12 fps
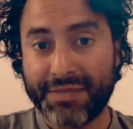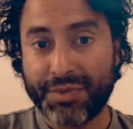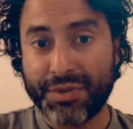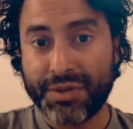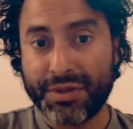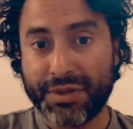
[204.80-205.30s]

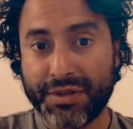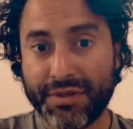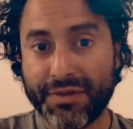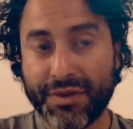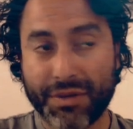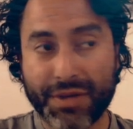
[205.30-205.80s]
producers
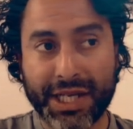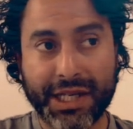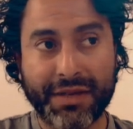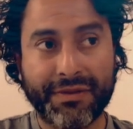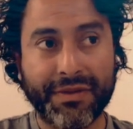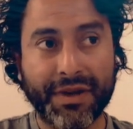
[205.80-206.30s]
of coca
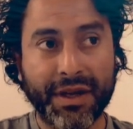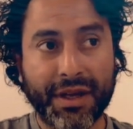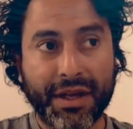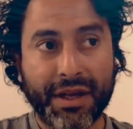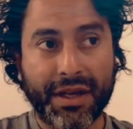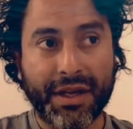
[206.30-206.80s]
leaf,
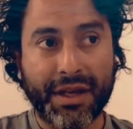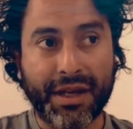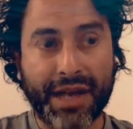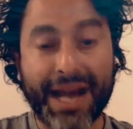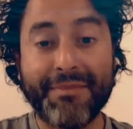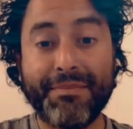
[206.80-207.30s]

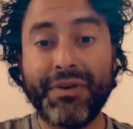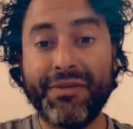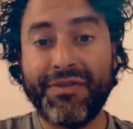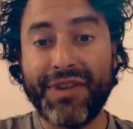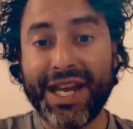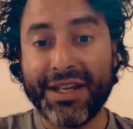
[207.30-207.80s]

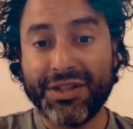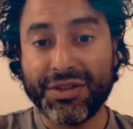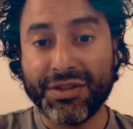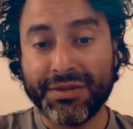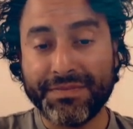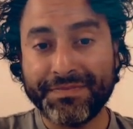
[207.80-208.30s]

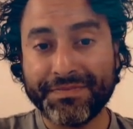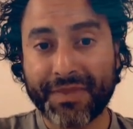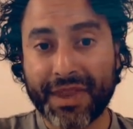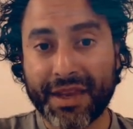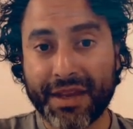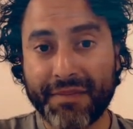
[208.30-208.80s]
hyperinflation,
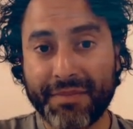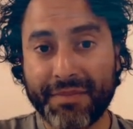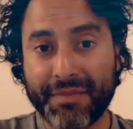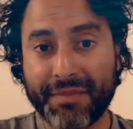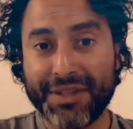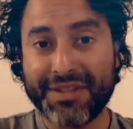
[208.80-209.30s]
and
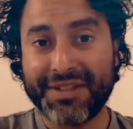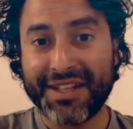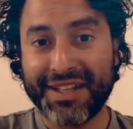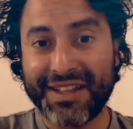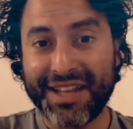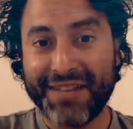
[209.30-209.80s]
Peru was at
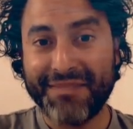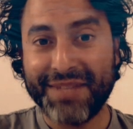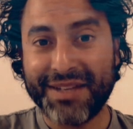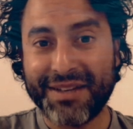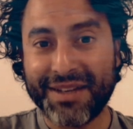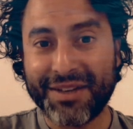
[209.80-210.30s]
the time
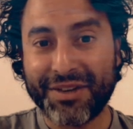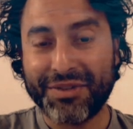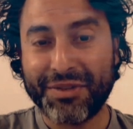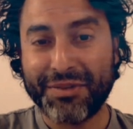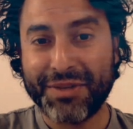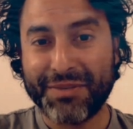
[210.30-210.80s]
the
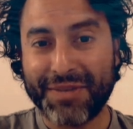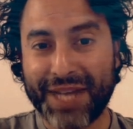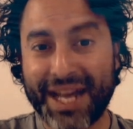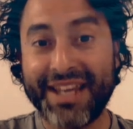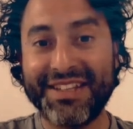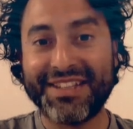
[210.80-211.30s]
country with
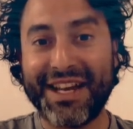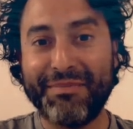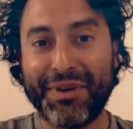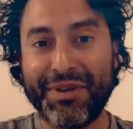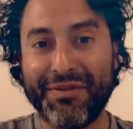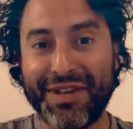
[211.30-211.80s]
highest
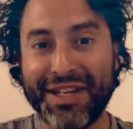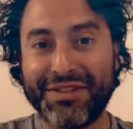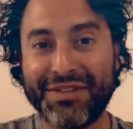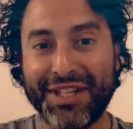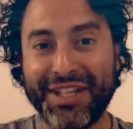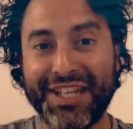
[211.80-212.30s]

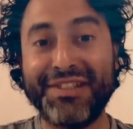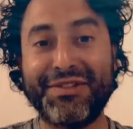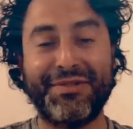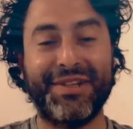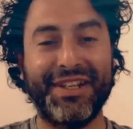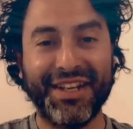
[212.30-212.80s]
hyperinflation in
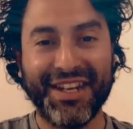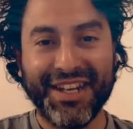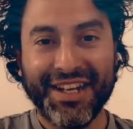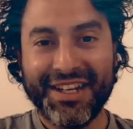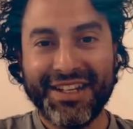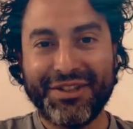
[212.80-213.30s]
history.
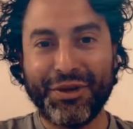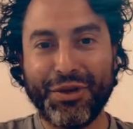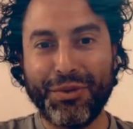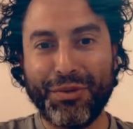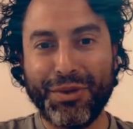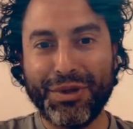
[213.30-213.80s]
So
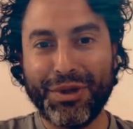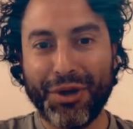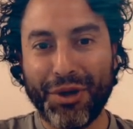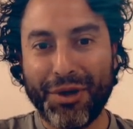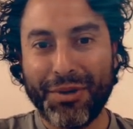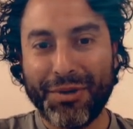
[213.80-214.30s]
you would
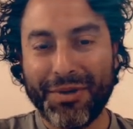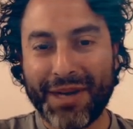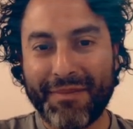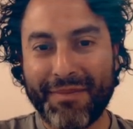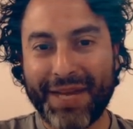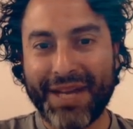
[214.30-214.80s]
go
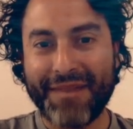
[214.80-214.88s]
and buy